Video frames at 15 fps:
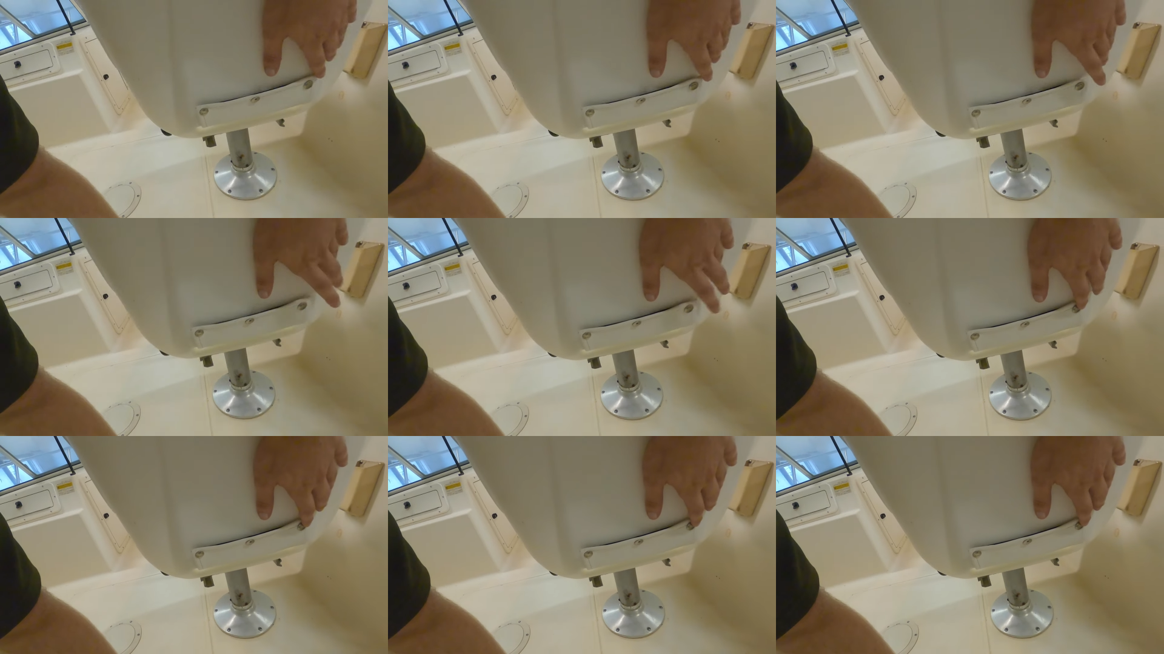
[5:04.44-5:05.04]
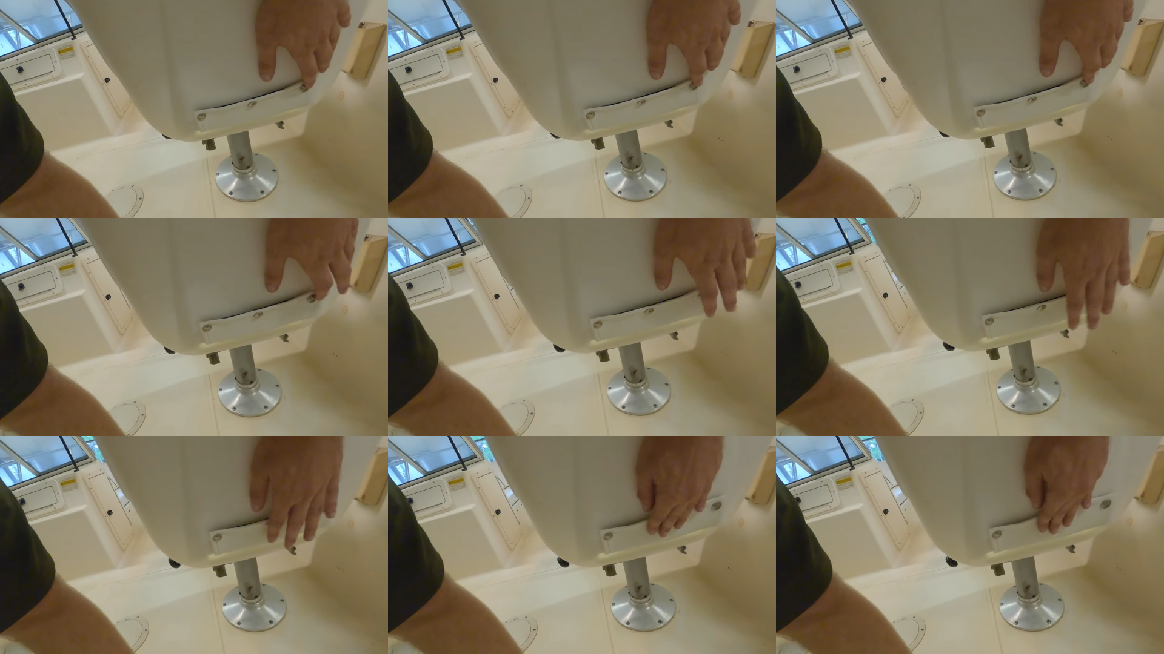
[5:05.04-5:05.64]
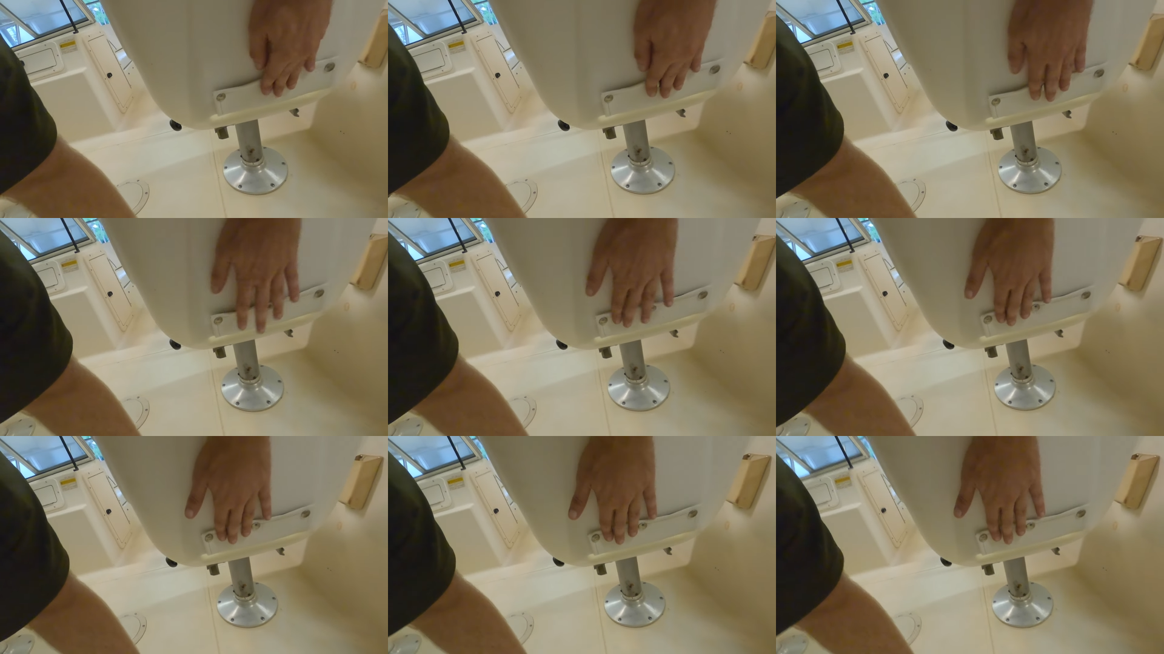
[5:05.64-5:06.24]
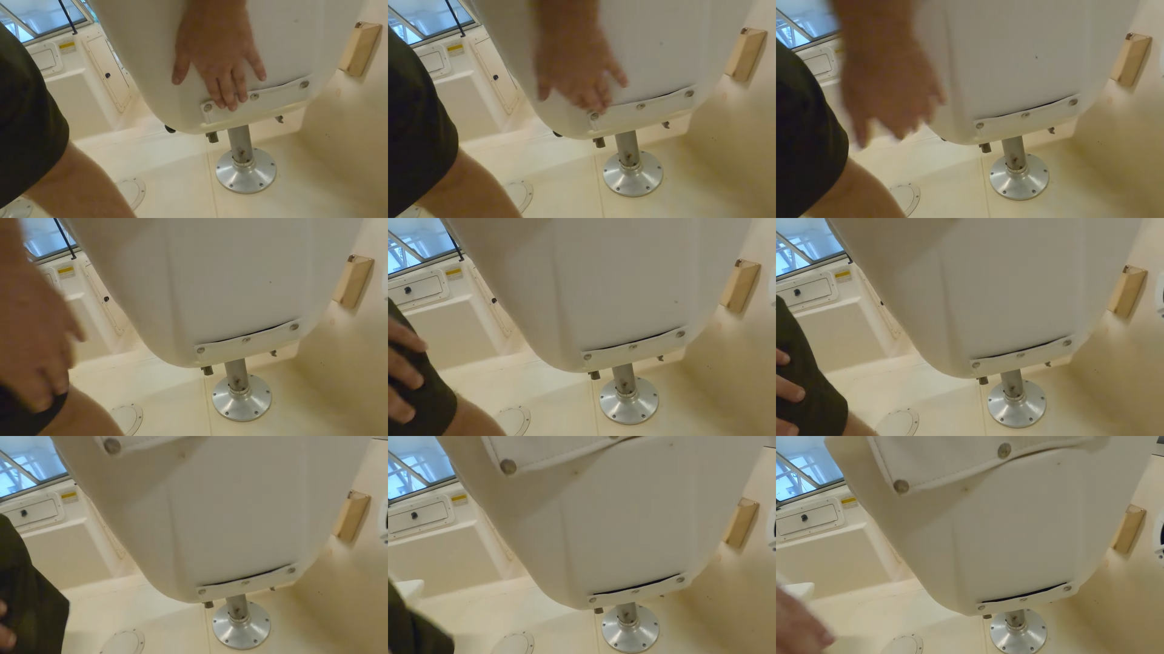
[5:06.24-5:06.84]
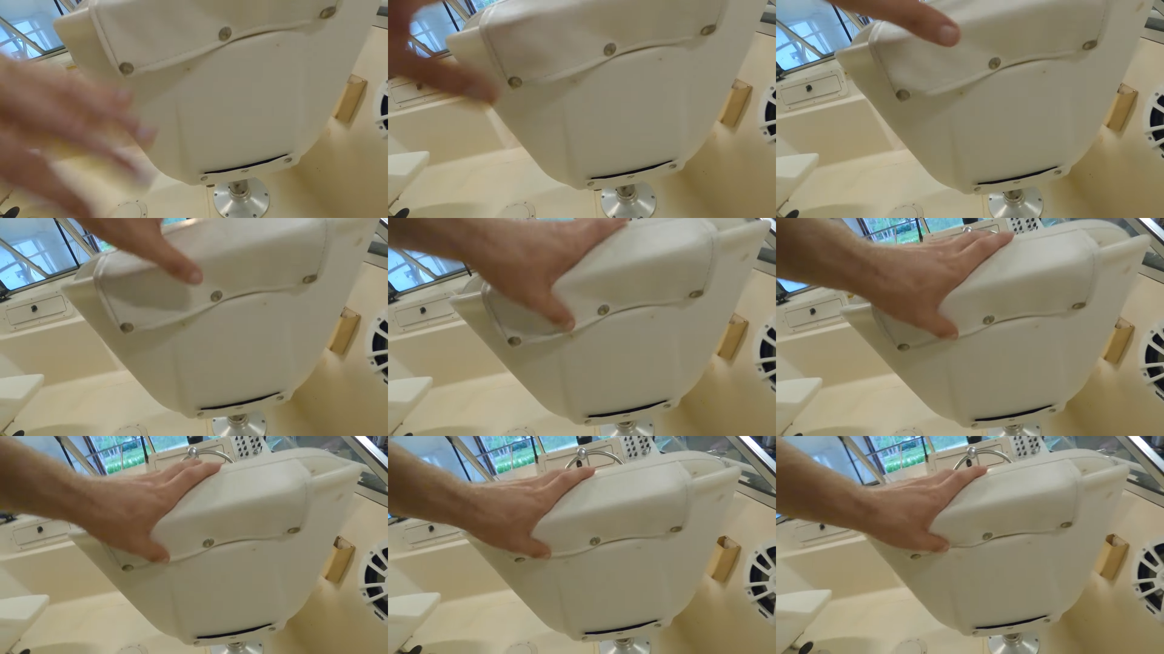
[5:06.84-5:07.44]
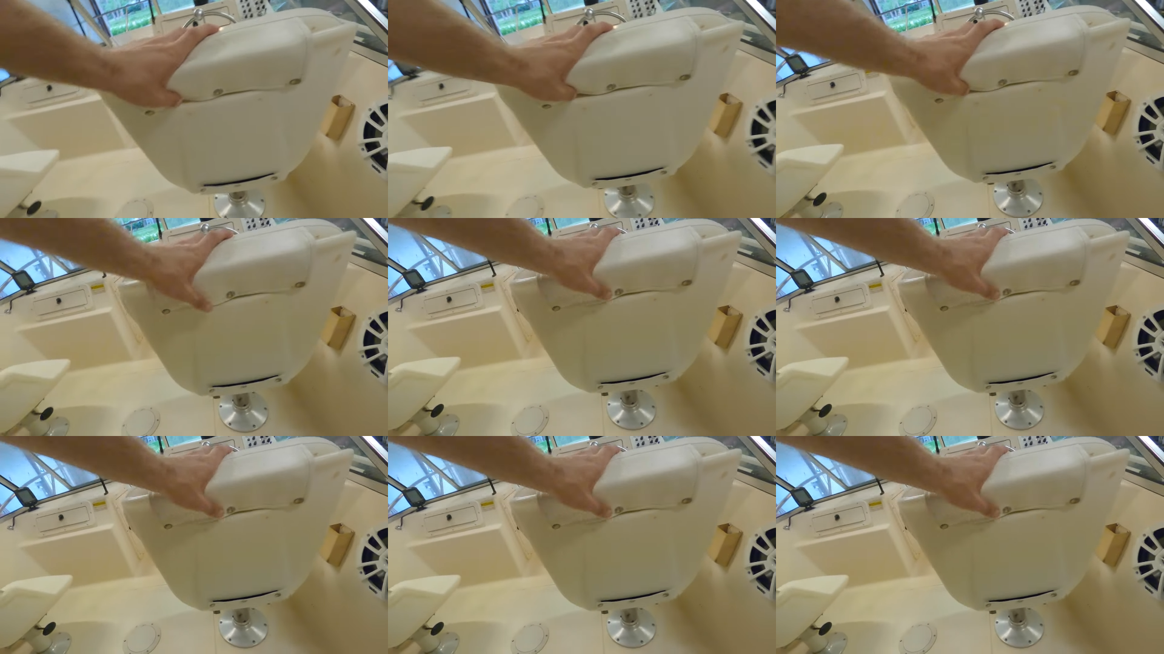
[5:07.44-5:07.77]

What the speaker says: No face is visible, so there are no lips to read.